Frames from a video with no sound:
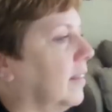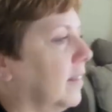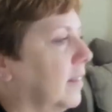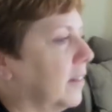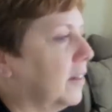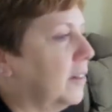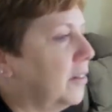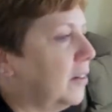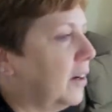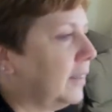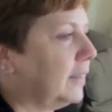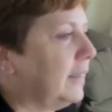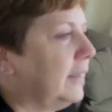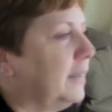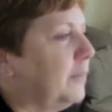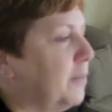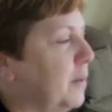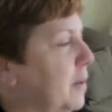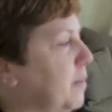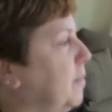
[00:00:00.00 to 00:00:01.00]
the
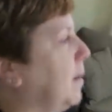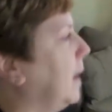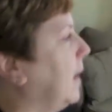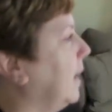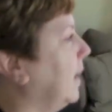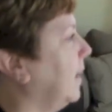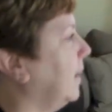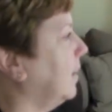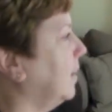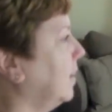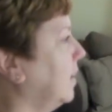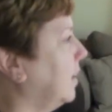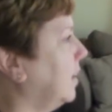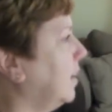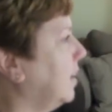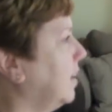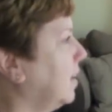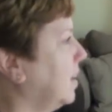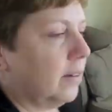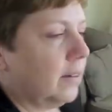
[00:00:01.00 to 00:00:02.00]
crosses we bear.
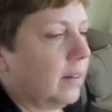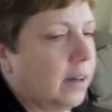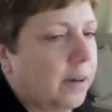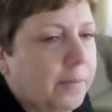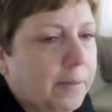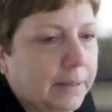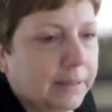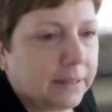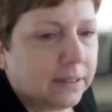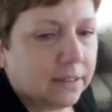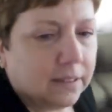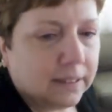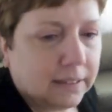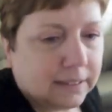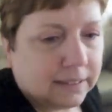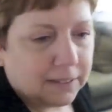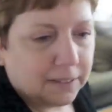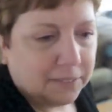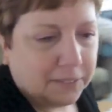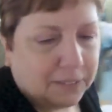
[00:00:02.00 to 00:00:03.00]
God, my tongue is
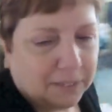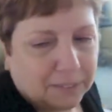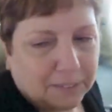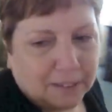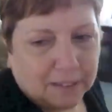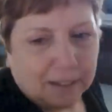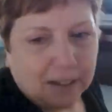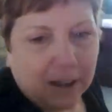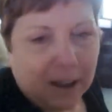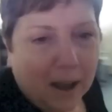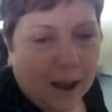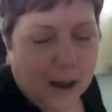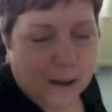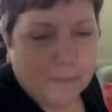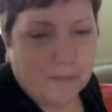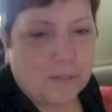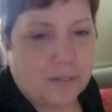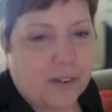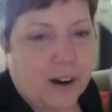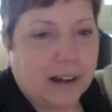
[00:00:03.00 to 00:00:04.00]
so sore. I'm
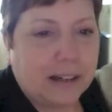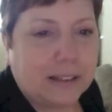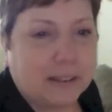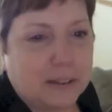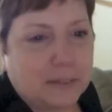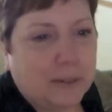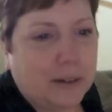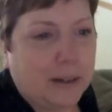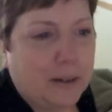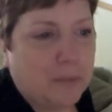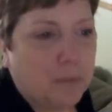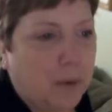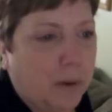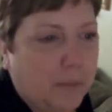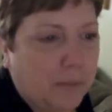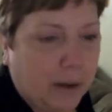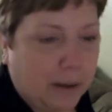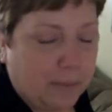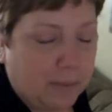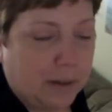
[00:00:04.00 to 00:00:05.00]
frightened to eat in one
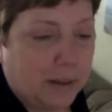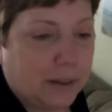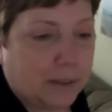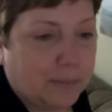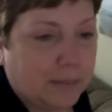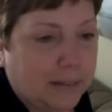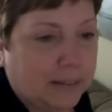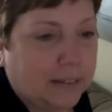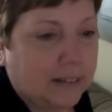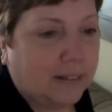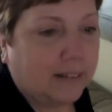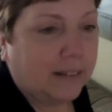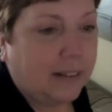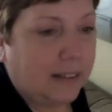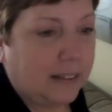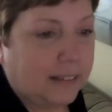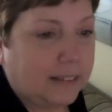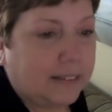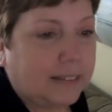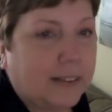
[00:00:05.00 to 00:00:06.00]
way because my tongue
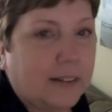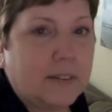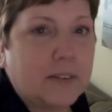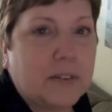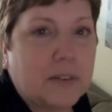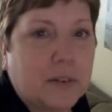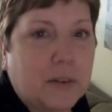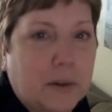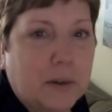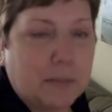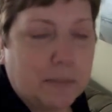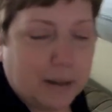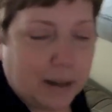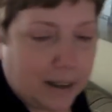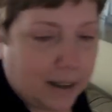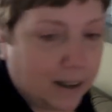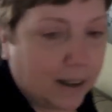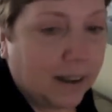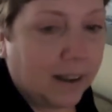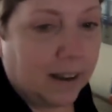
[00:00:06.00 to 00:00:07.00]
is so sore,
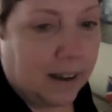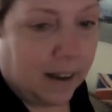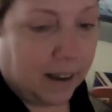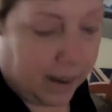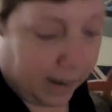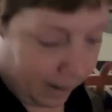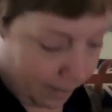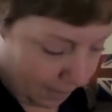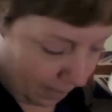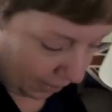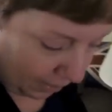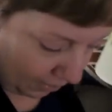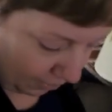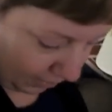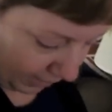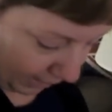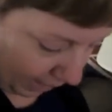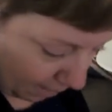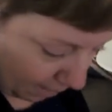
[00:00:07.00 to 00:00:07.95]
but I am hungry